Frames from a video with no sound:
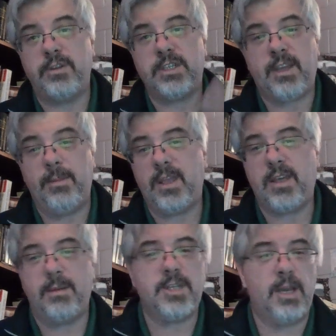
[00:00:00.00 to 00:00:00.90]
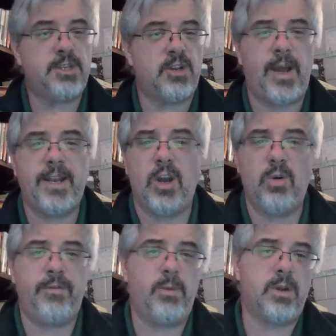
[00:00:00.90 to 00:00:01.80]
Just give me a thumbs up so I
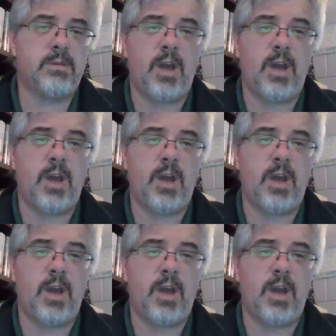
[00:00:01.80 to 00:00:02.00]
know. If you want